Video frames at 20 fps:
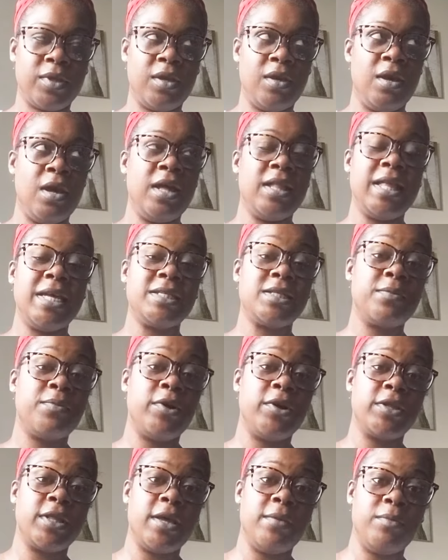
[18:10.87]
That's the
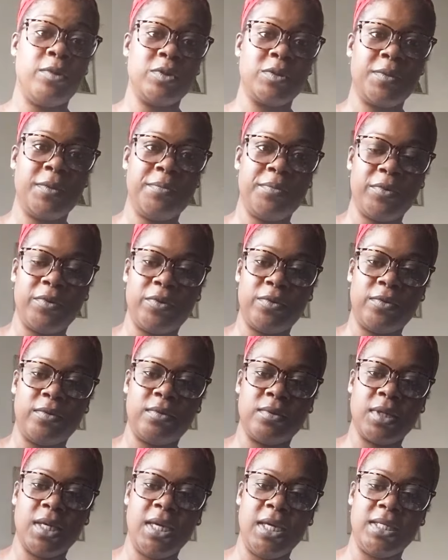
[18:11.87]
part that most people
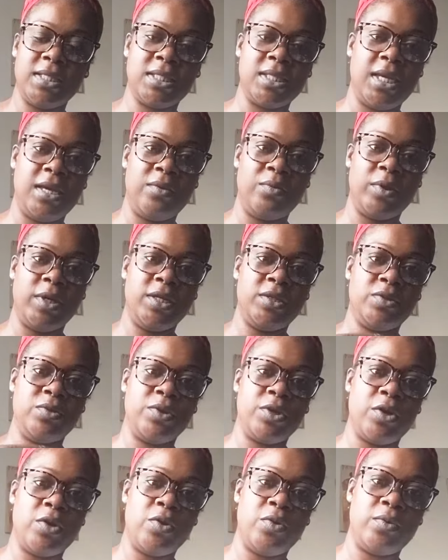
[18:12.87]
can't stand when they do
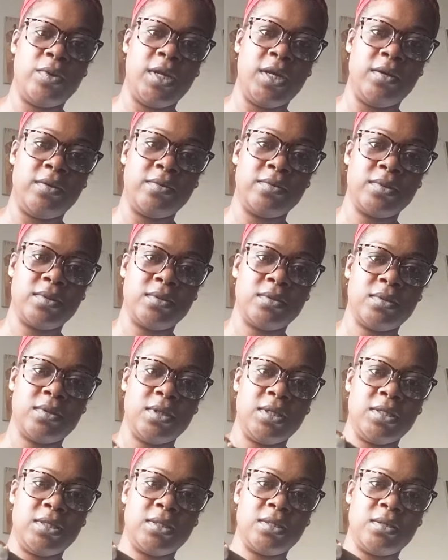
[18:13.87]
their own nails,
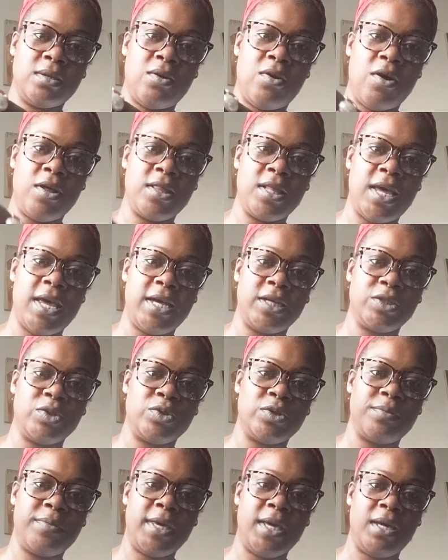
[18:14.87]
is all the extra
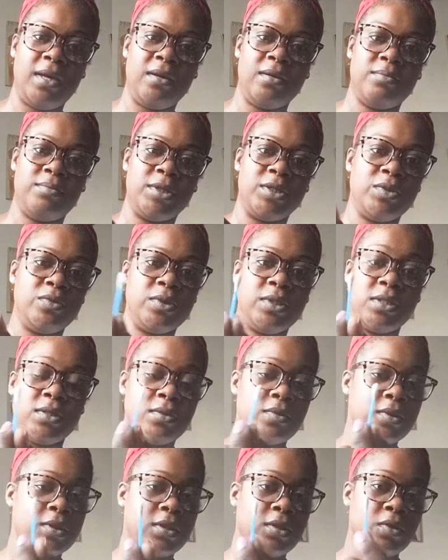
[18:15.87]
paint. But you just
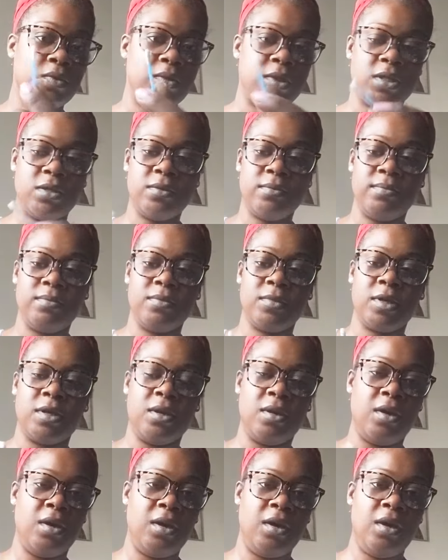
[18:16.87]
use a Q-tip
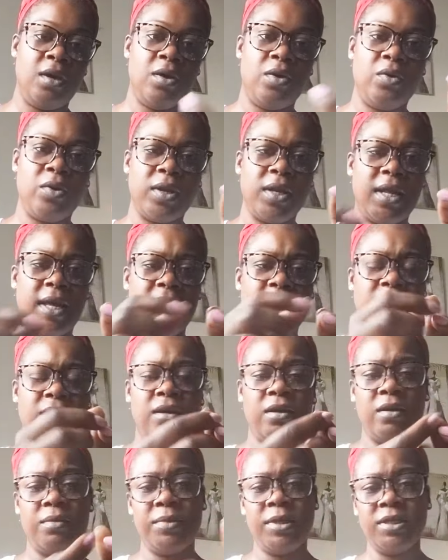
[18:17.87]
or like
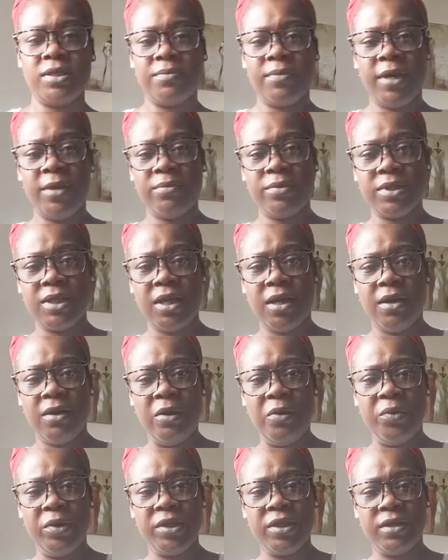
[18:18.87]
a piece of paper towel
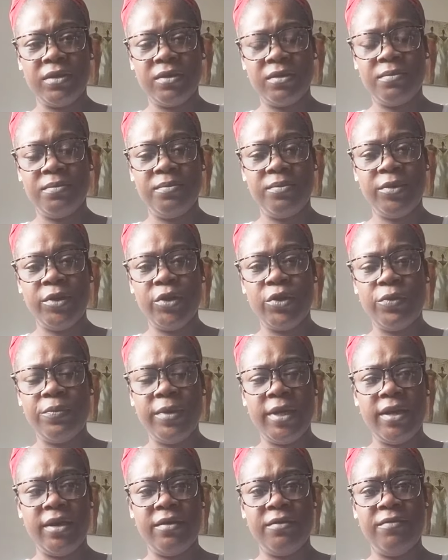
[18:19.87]
with a little
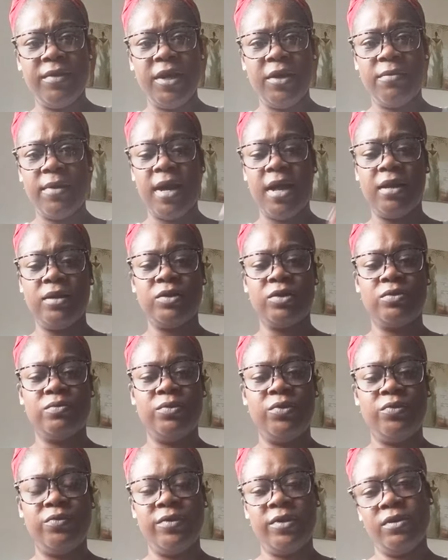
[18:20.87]
bit of nail polish
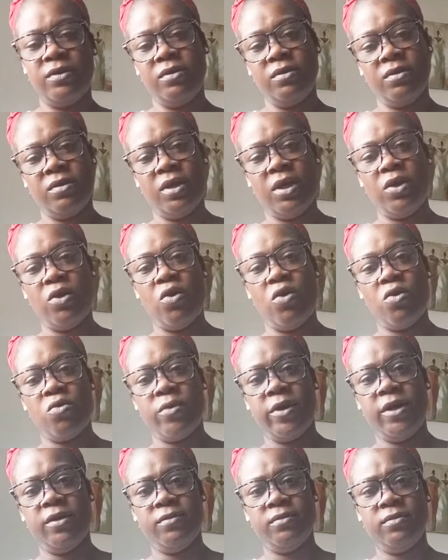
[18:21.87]
remover and go around.